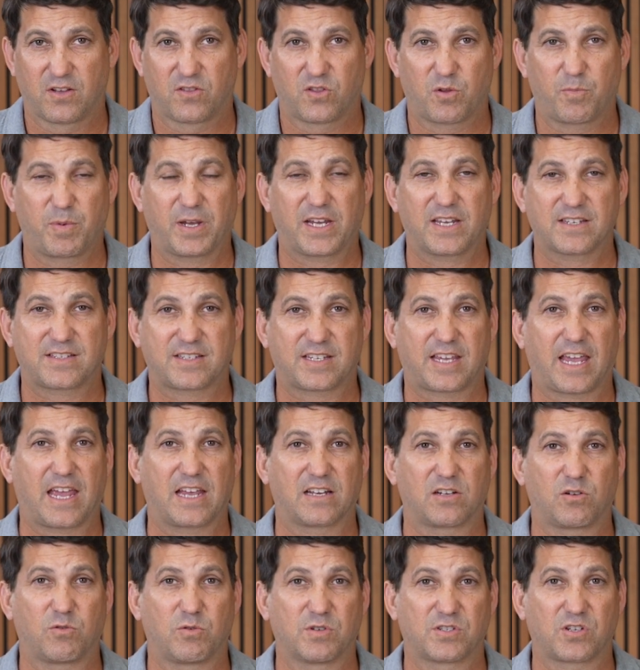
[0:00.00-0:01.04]
The biggest
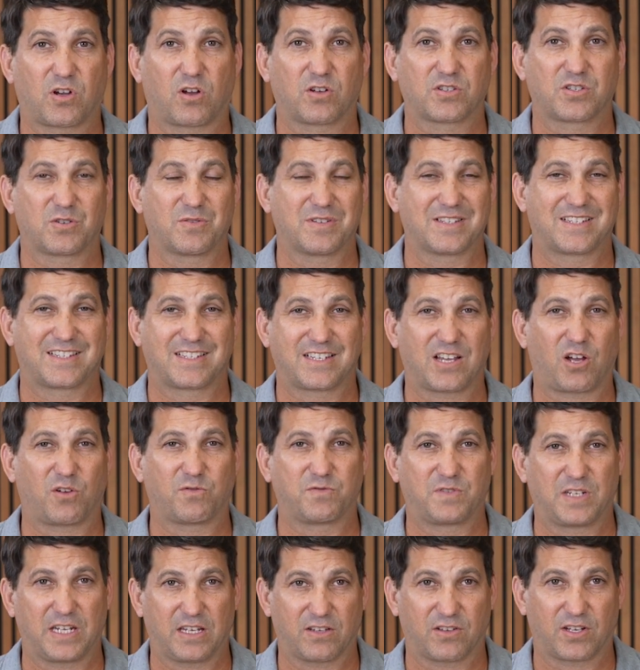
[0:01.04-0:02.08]
scandal was also his
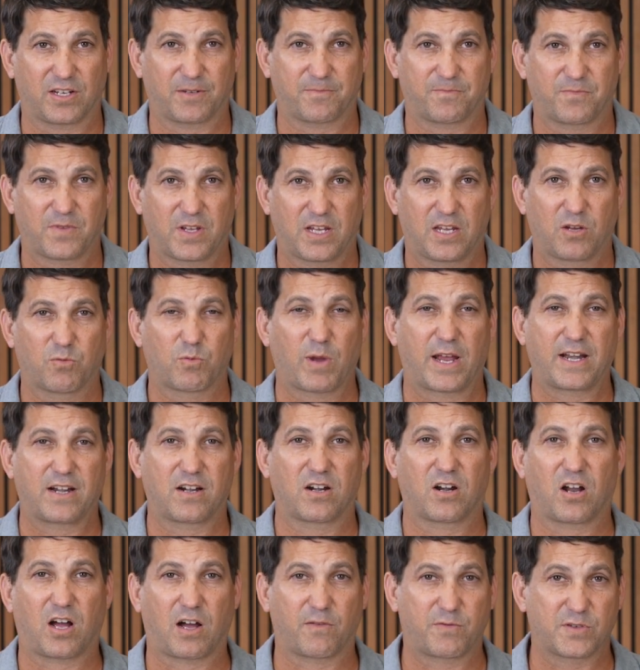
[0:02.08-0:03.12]
self-dealing. He
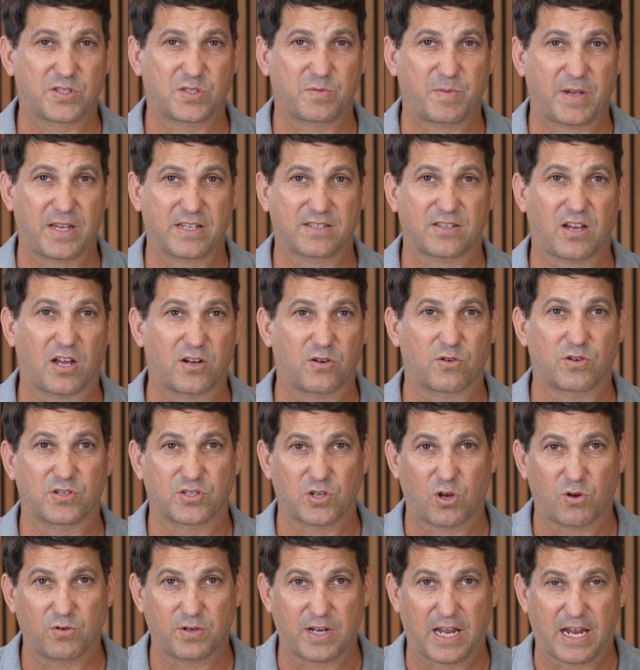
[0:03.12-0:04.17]
rented an office space under
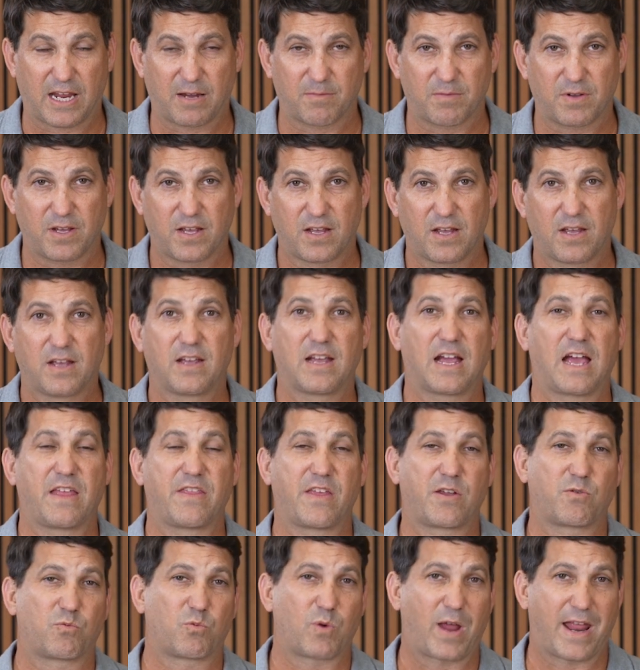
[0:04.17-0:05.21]
his own name
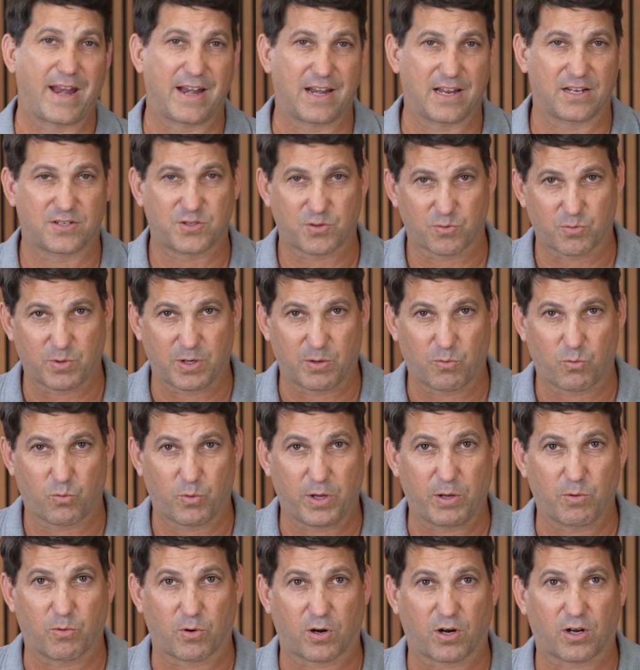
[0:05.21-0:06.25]
and then rented it to
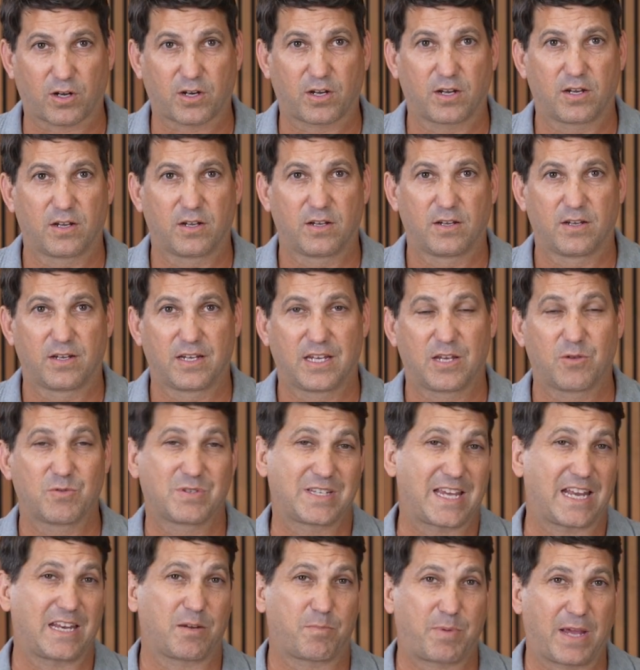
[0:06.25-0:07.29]
WeWork. He
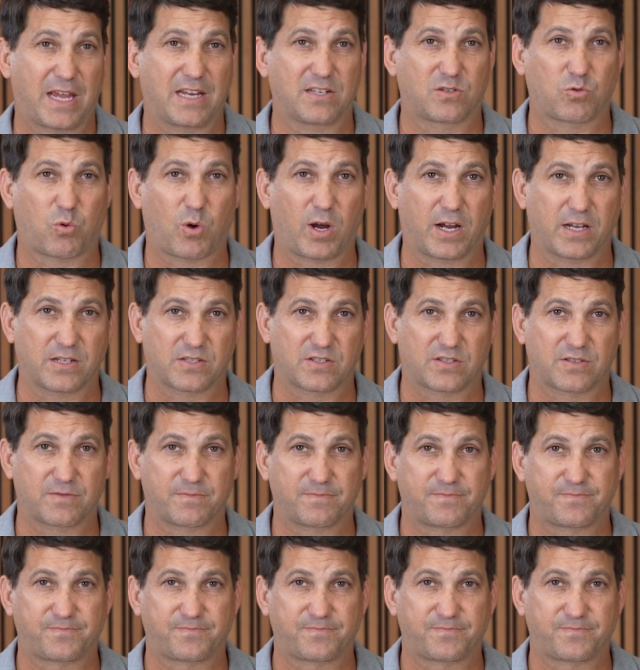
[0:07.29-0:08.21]
was getting paid twice.